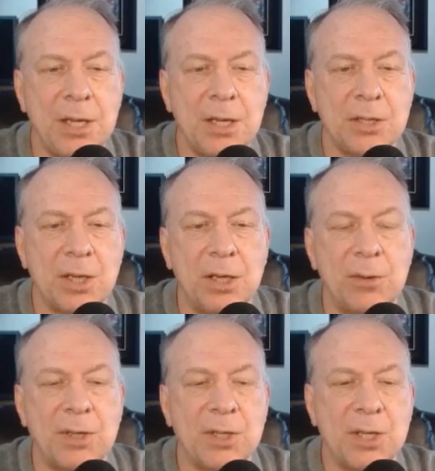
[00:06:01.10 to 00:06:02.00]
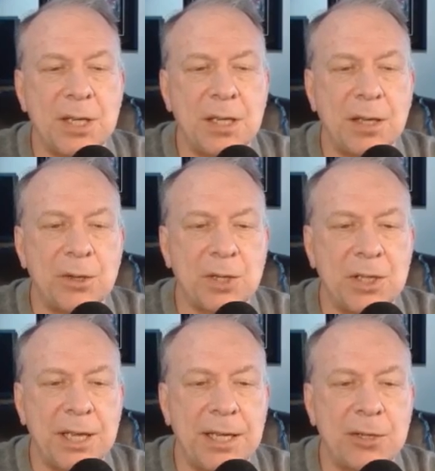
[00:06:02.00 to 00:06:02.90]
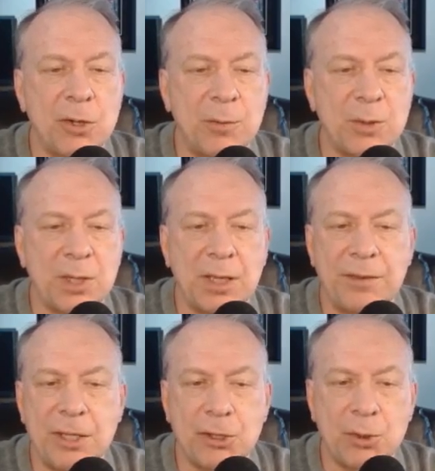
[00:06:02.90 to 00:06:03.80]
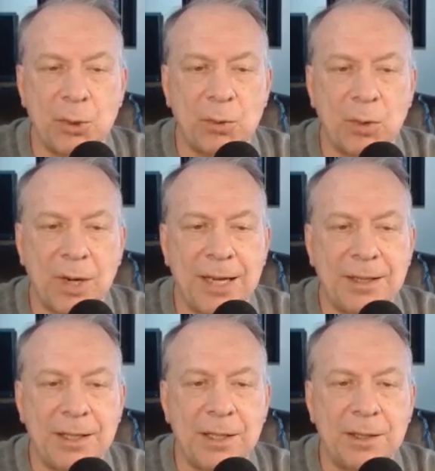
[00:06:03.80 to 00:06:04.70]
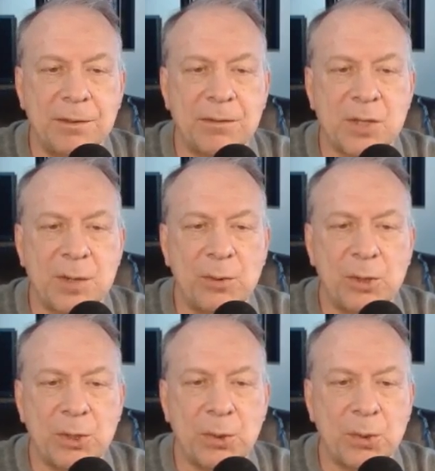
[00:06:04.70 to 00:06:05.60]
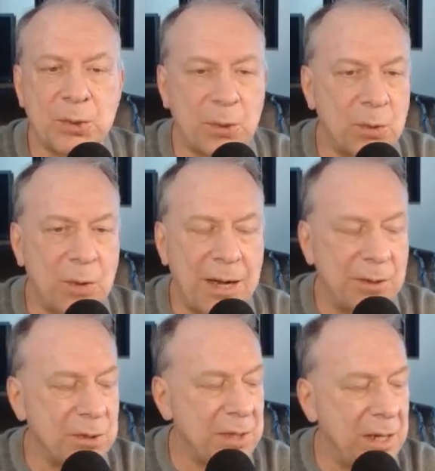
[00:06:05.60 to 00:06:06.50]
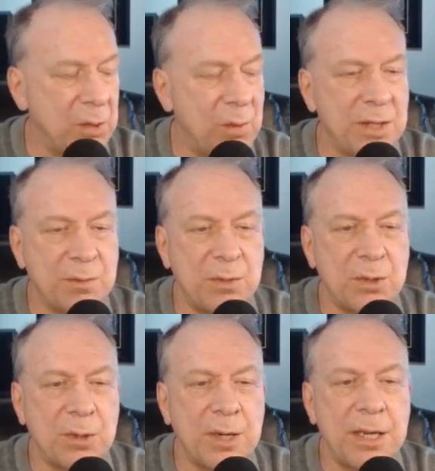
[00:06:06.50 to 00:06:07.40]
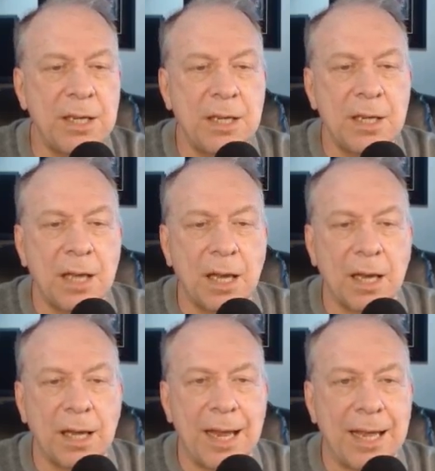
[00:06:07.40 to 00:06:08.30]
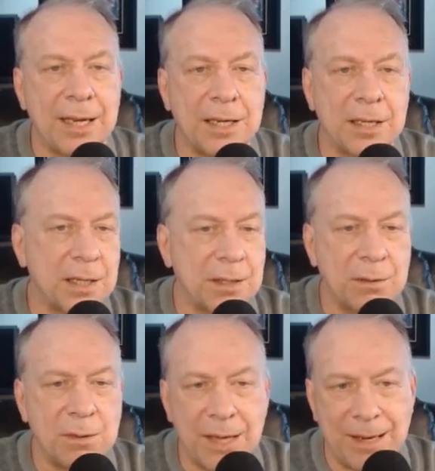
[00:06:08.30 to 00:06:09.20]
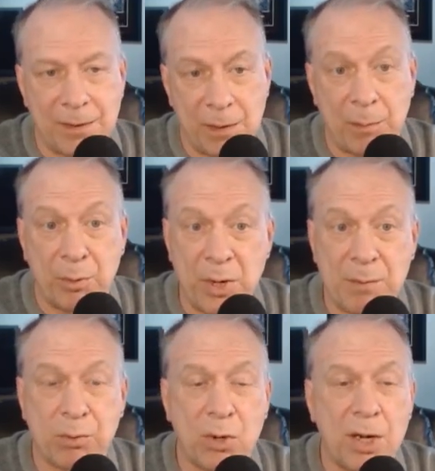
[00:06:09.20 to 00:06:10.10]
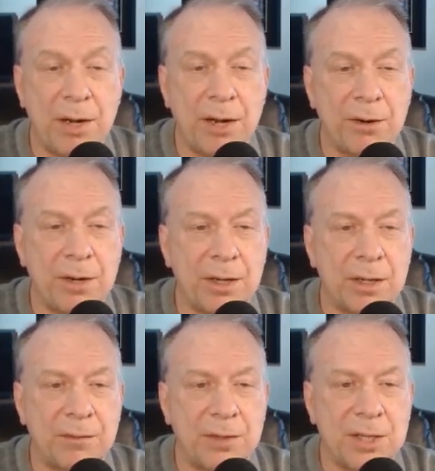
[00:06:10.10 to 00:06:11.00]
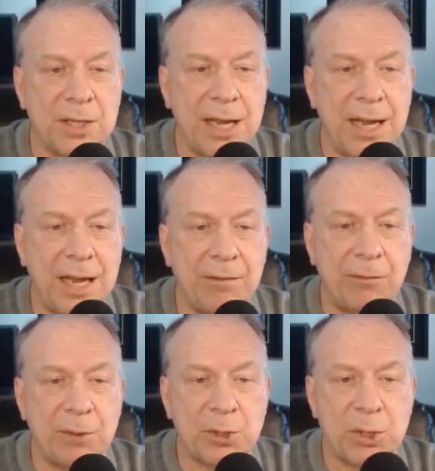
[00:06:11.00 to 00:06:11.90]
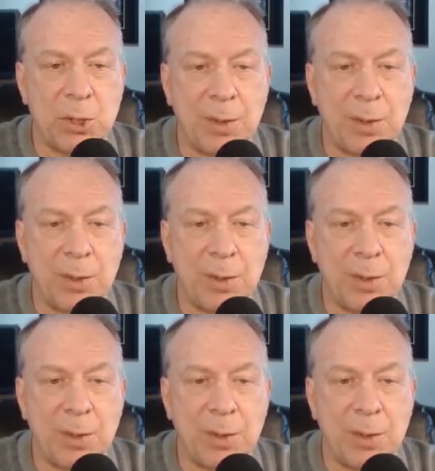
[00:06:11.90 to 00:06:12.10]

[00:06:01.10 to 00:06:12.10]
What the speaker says: So you can see there's a 10-inch, almost 11-inch total where I live. Similar totals around southwest Missouri, and a pretty broad area of, let's say, a half foot of snow.